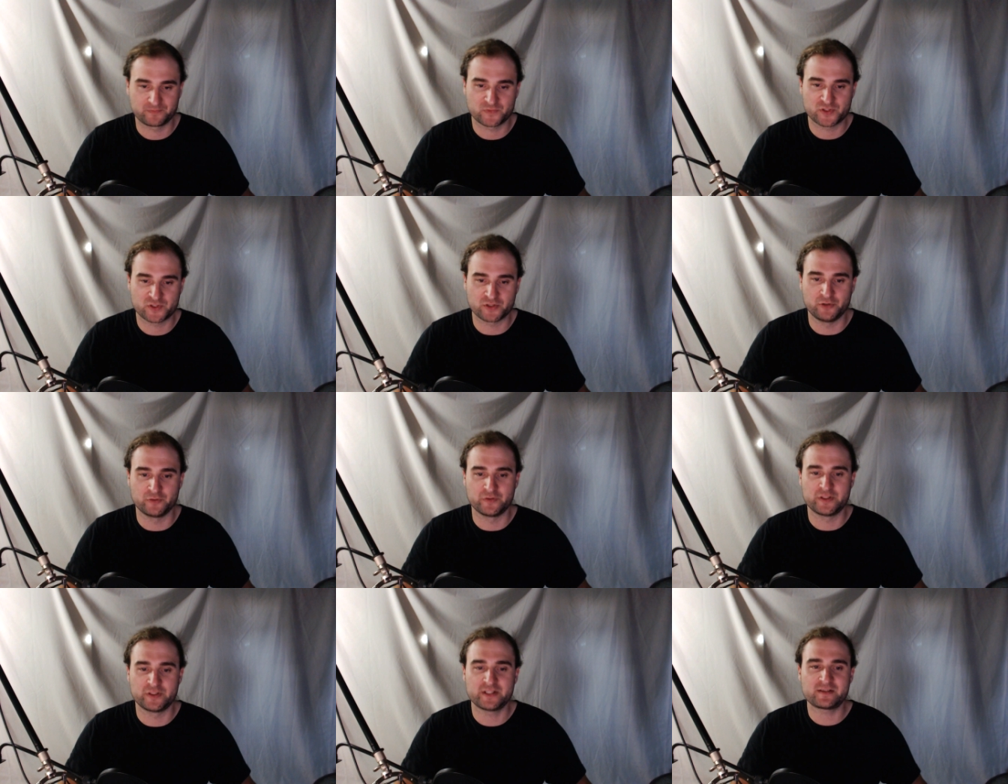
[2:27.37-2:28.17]

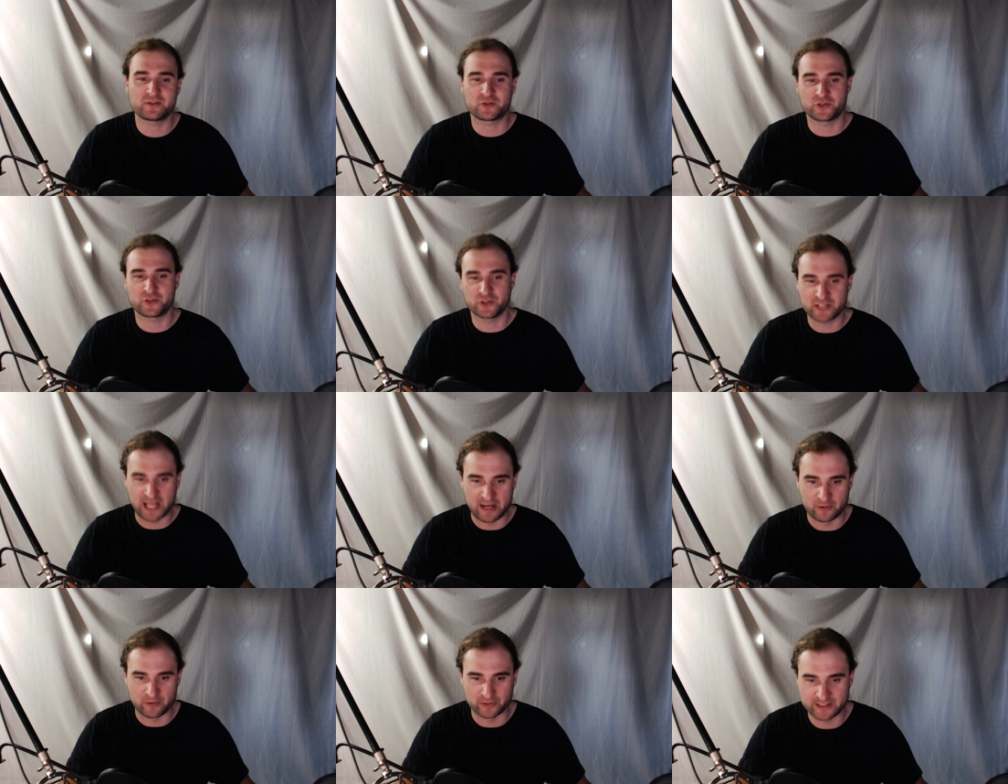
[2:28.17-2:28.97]
So this is just
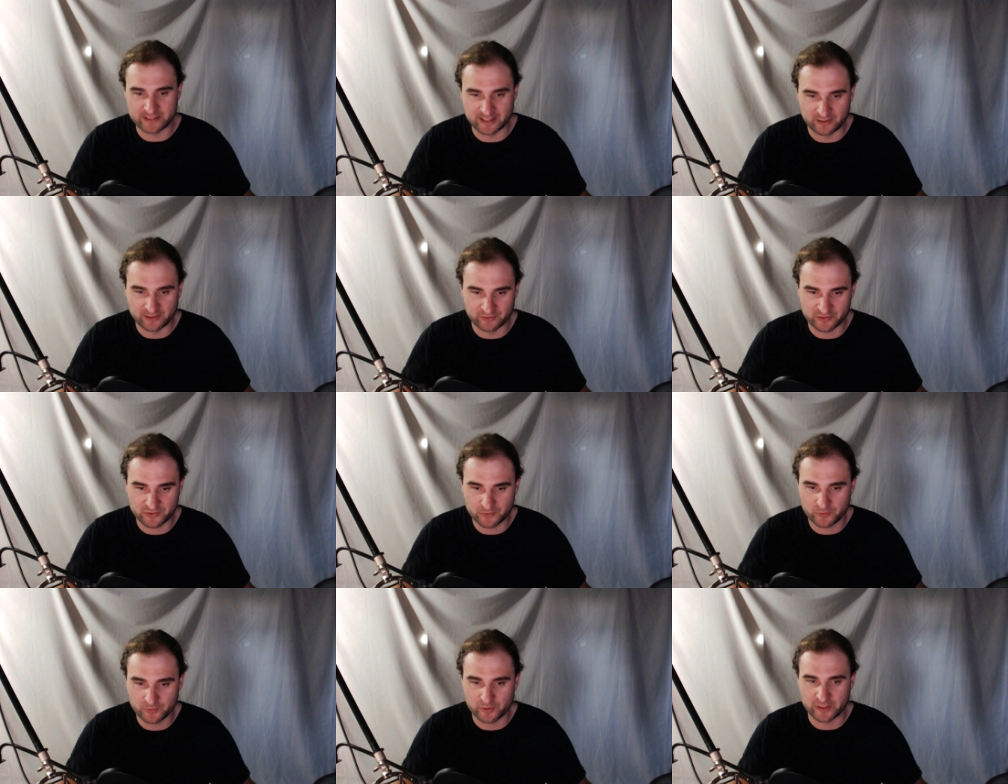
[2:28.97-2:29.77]
how they tell the
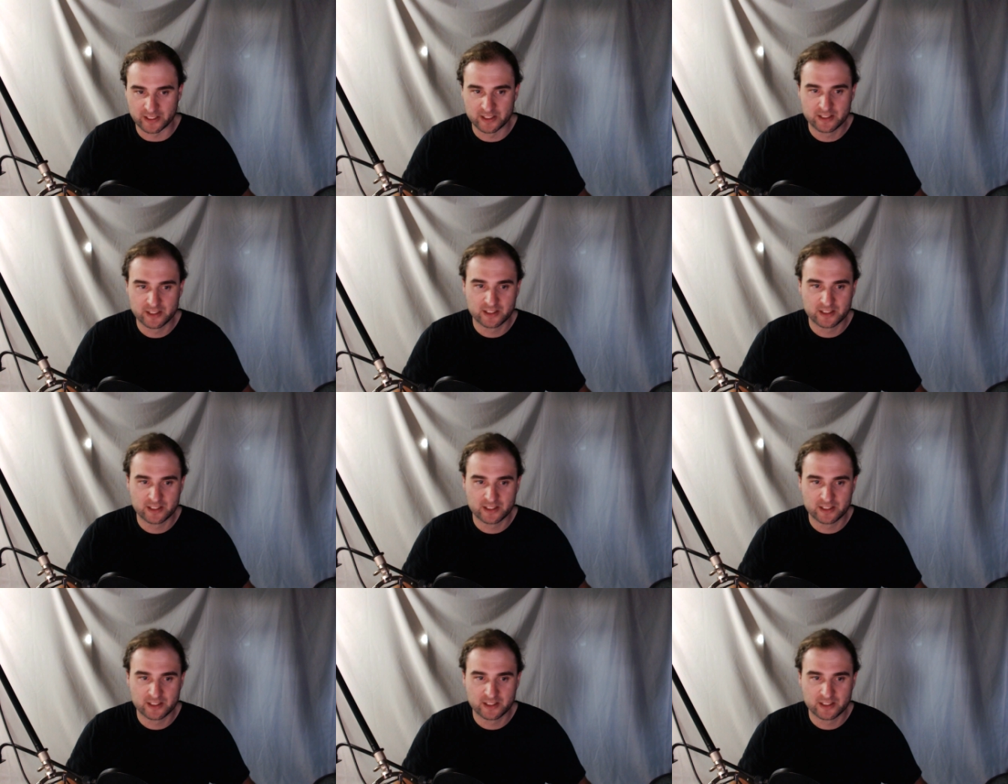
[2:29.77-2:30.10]
story.